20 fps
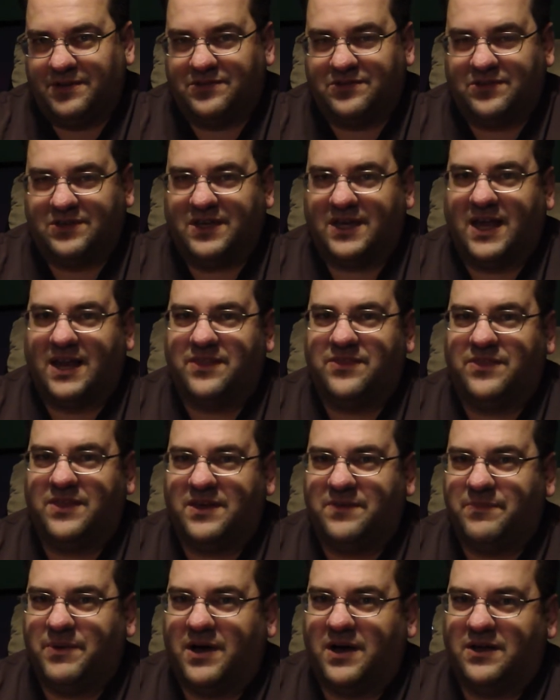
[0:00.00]
So you got to
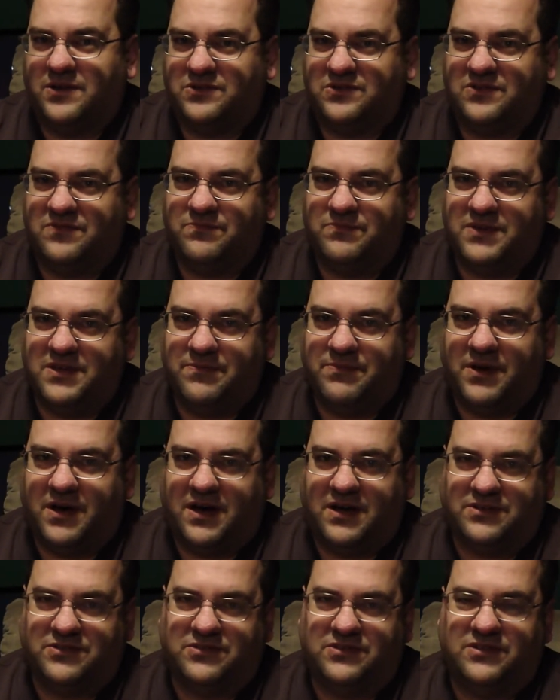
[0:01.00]
think positive, be
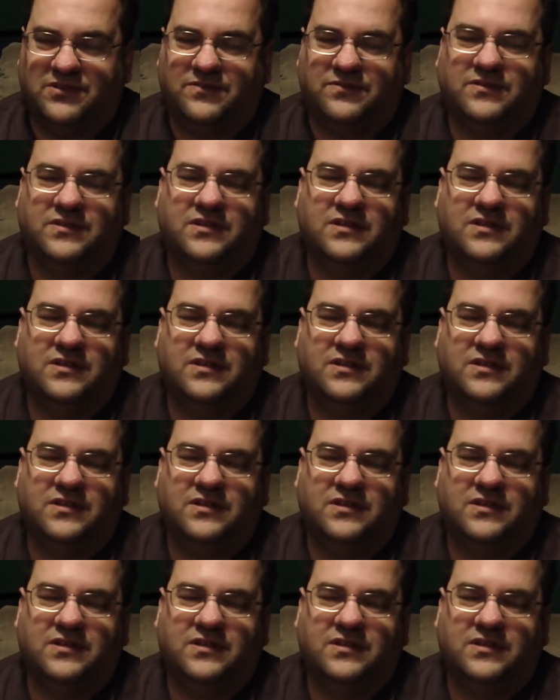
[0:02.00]
positive,